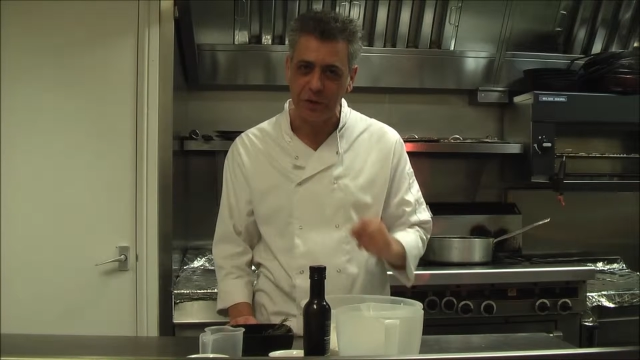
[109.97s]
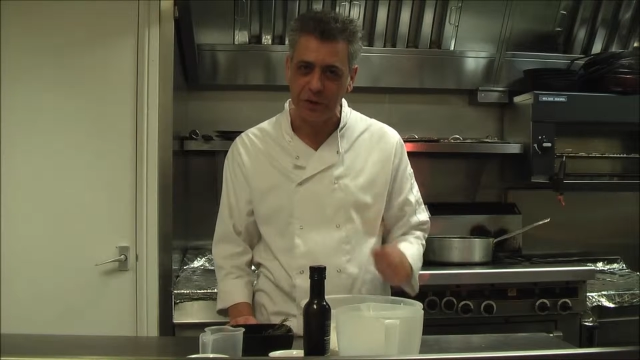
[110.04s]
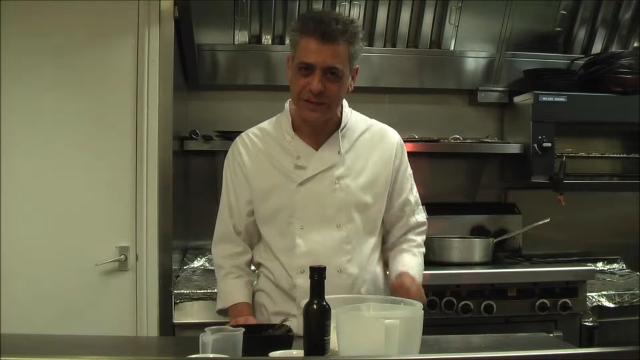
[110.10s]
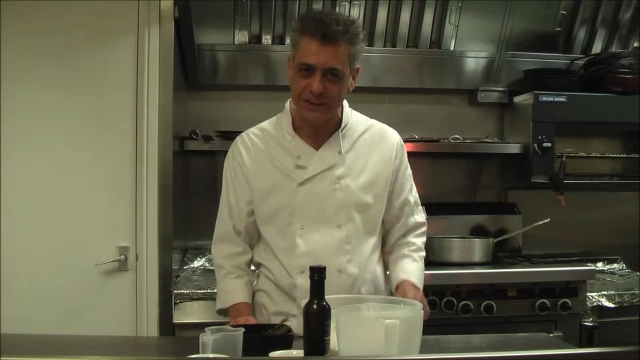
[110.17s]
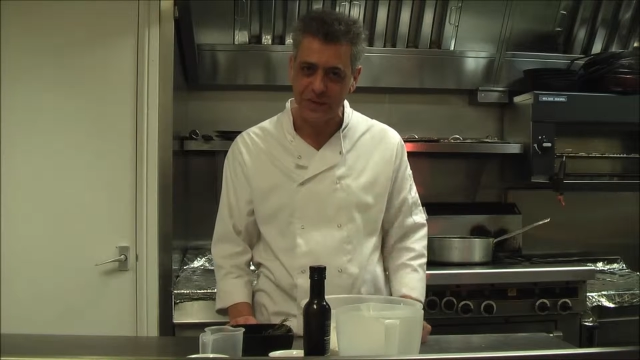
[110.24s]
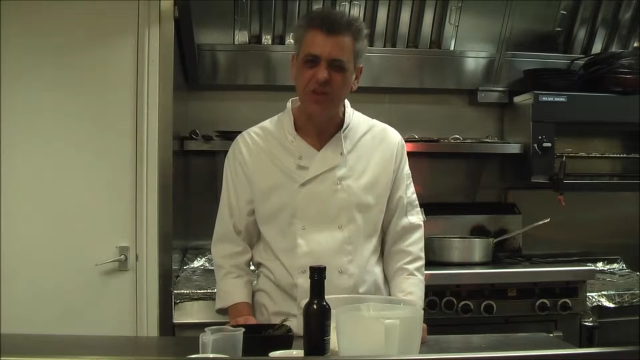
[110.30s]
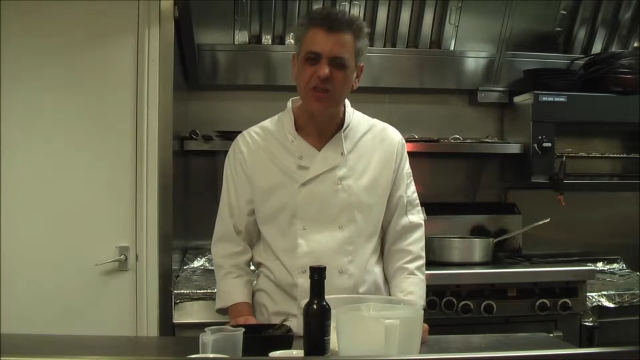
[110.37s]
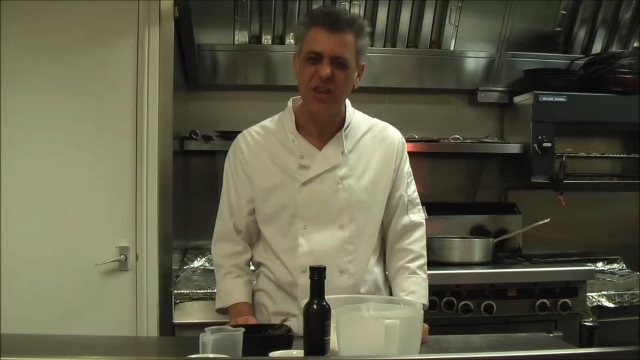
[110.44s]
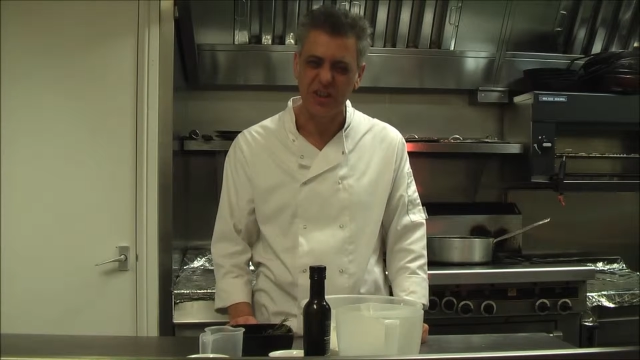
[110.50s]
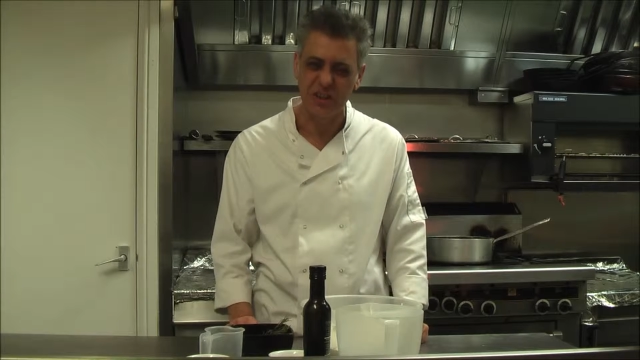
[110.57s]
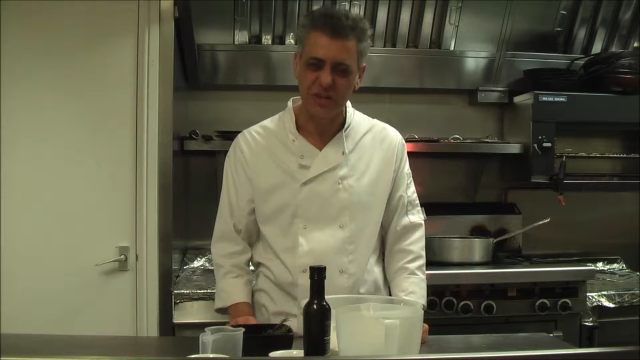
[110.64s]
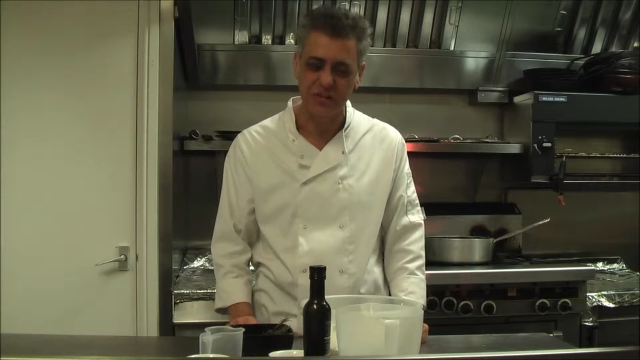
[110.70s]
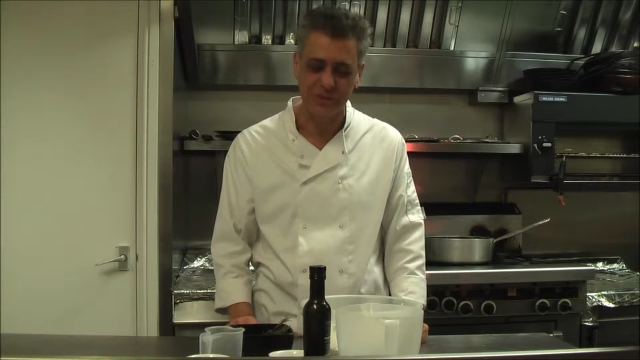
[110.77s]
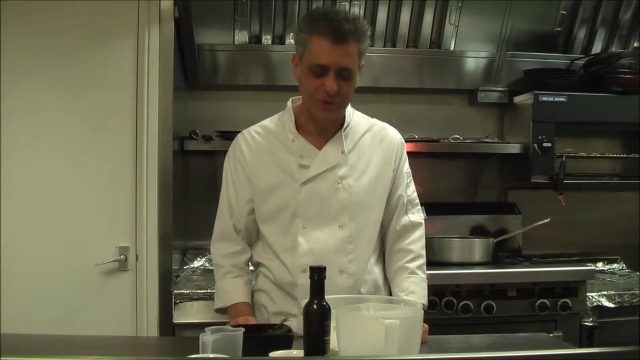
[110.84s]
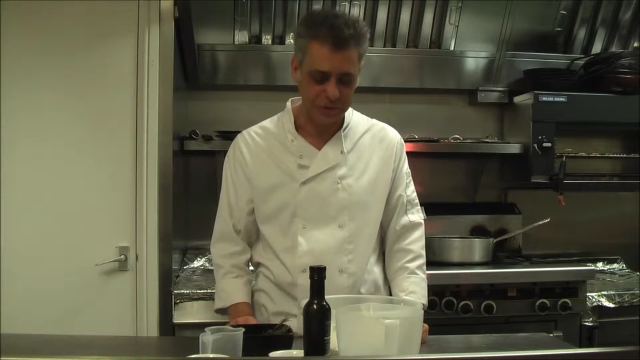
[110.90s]
it and
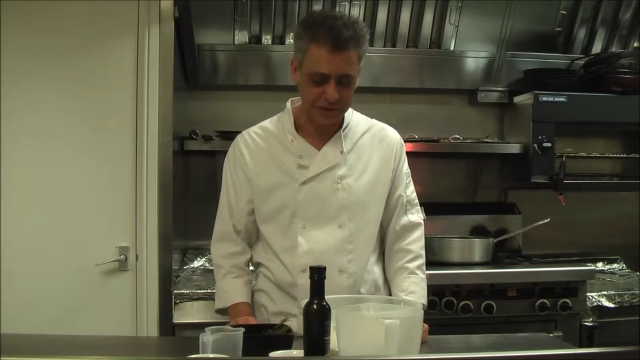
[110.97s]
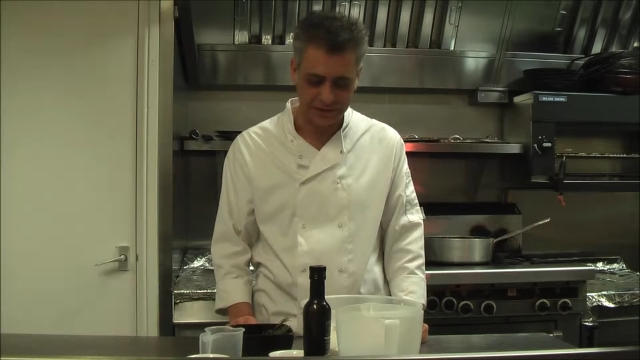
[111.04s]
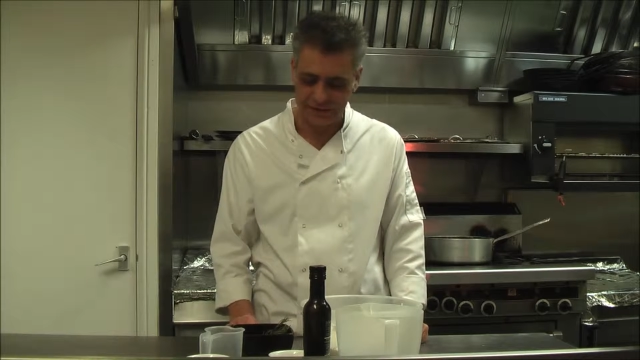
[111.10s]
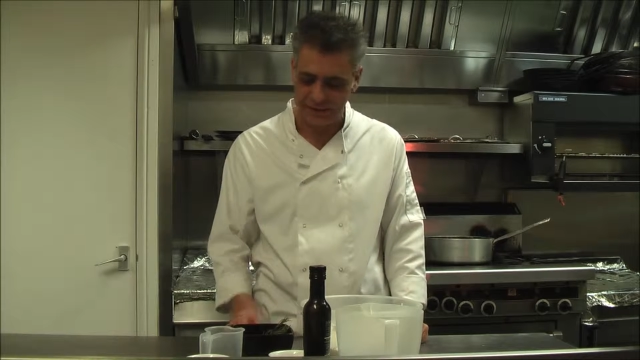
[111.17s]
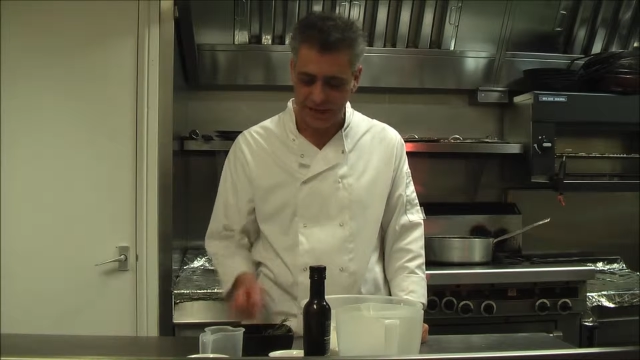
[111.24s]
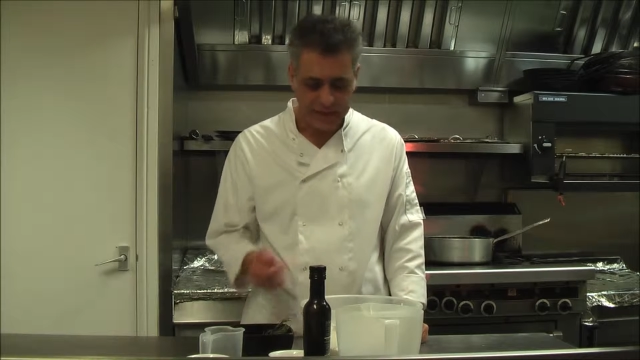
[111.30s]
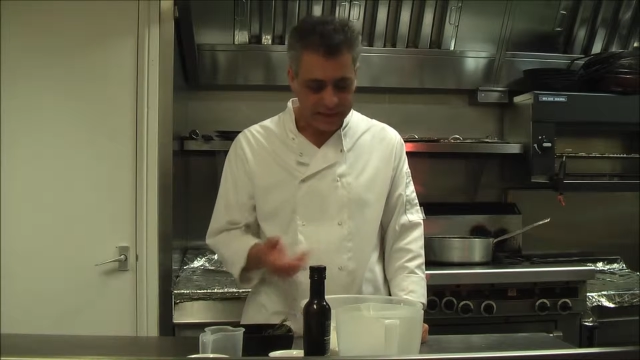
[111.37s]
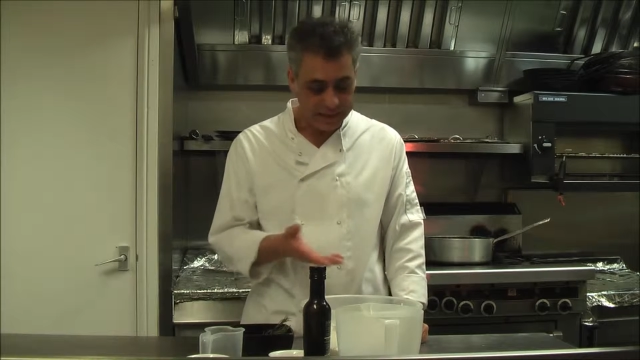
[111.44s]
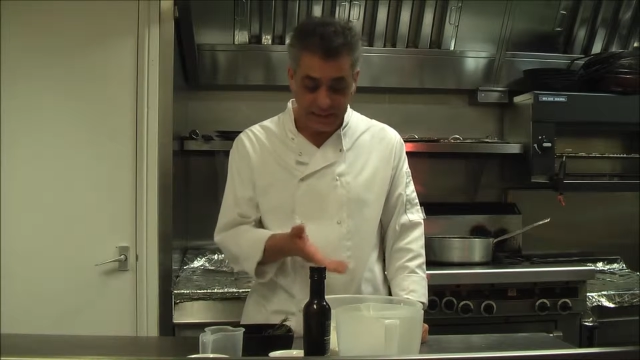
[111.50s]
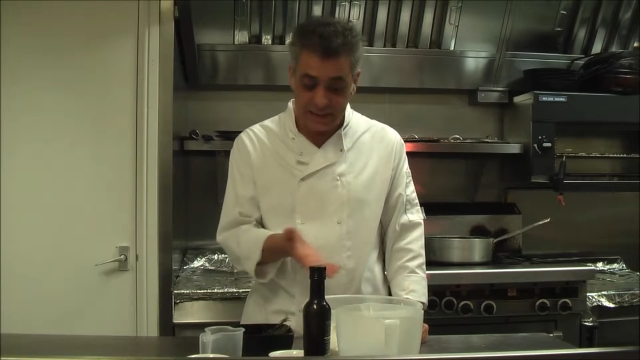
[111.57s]
searching for it.